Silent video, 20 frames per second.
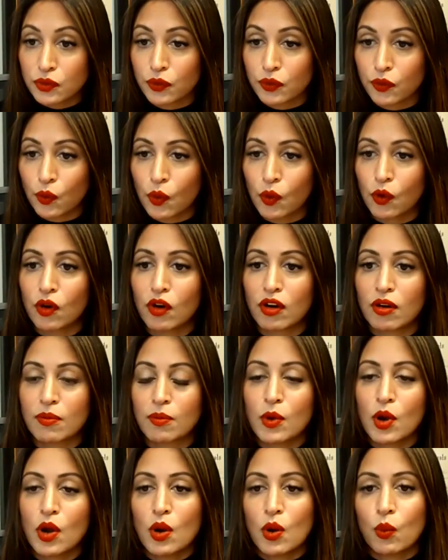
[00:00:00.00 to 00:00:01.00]

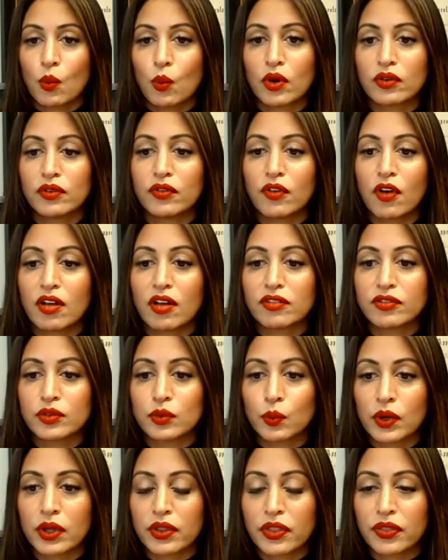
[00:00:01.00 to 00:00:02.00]
reform. We're involved
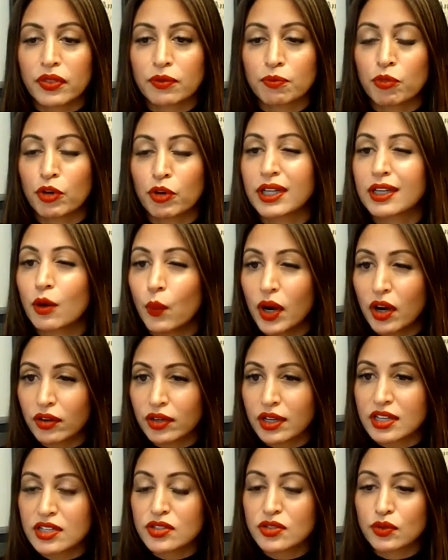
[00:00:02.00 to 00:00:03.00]
with bringing
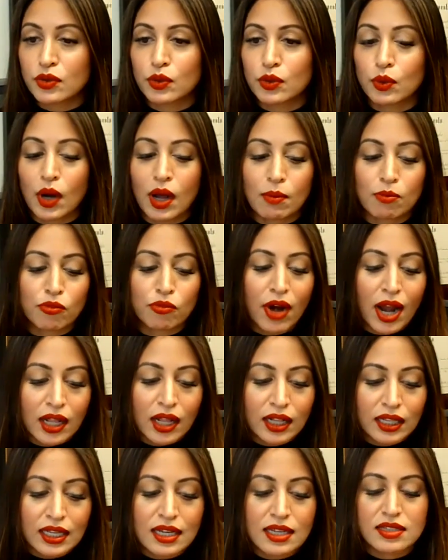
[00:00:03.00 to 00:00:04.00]
awareness through
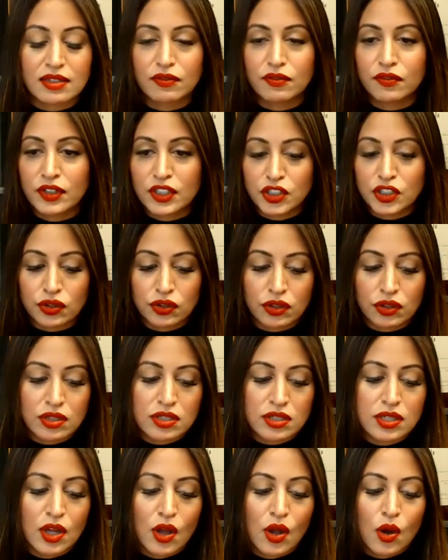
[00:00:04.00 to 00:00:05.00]
rallies and vigils.